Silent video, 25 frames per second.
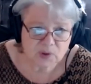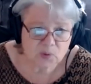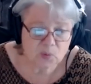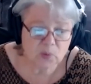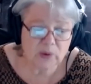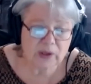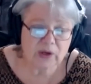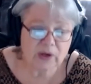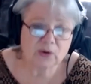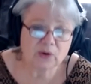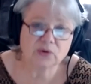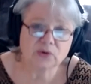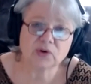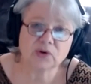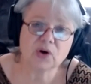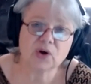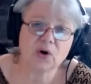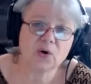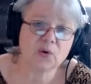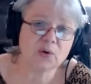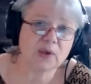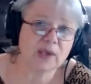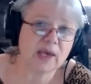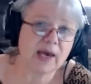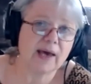We don't
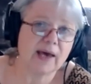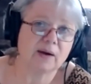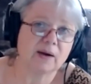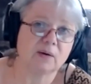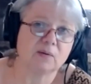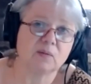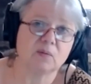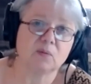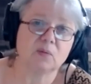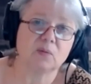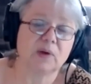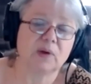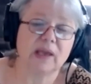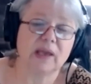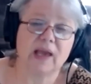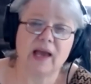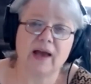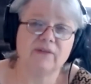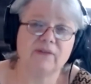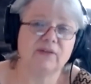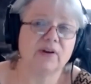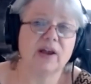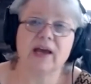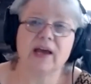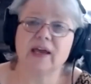know yet
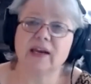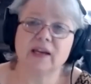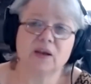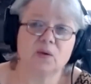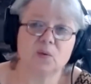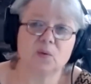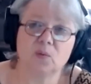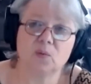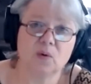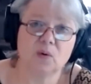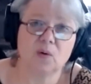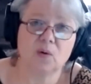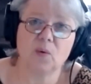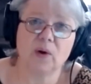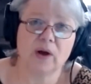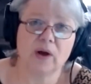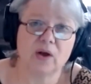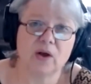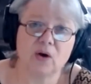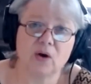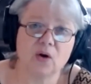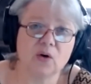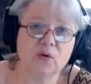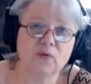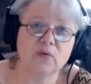what
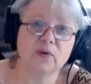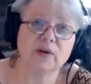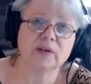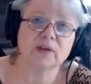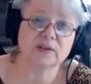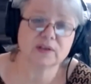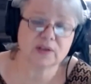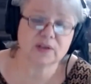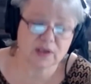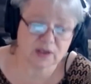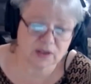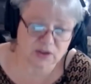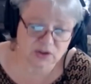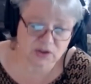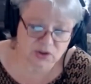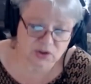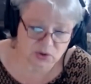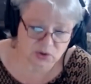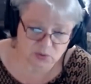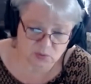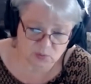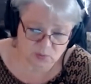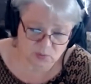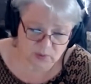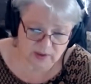COVID's going to
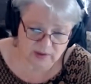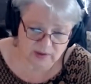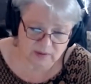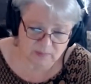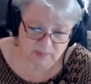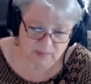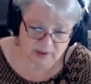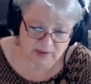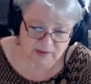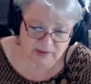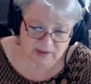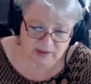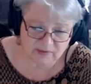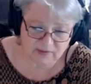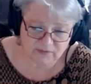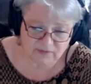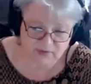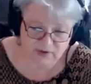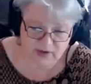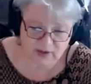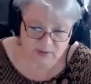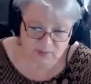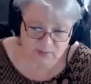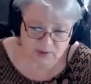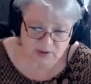do with
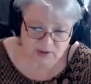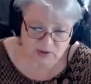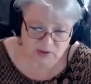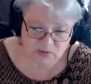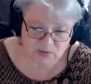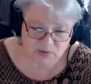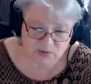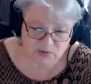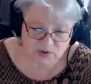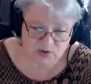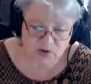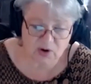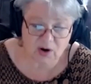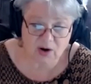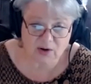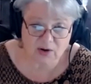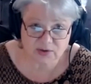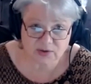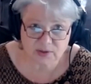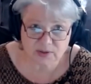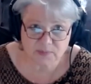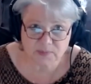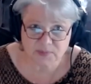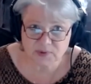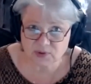methamphetamine use. There are
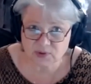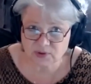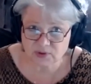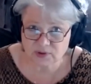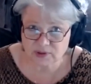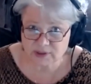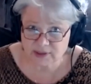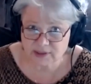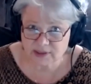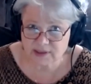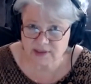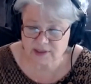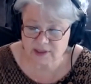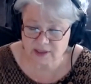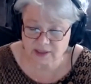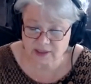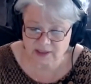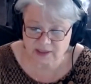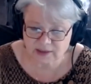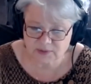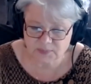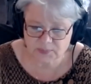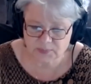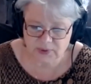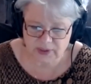some early
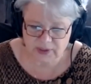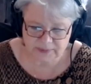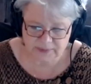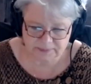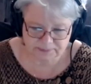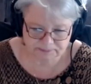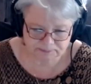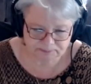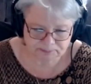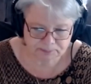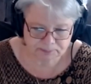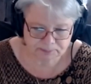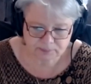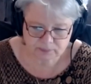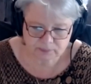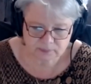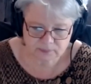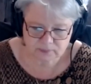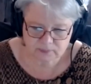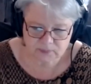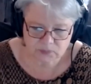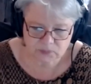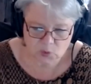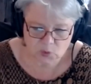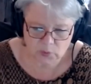studies, but
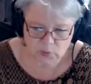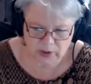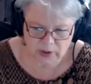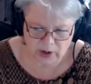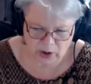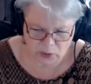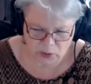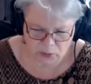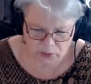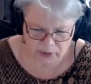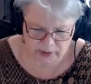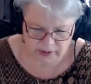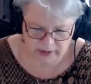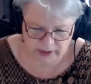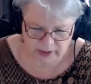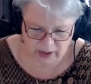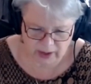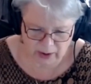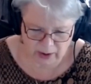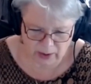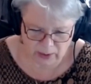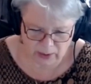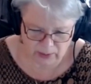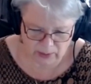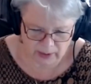we don't really
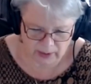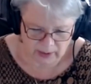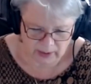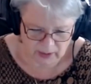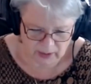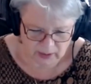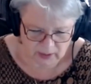know.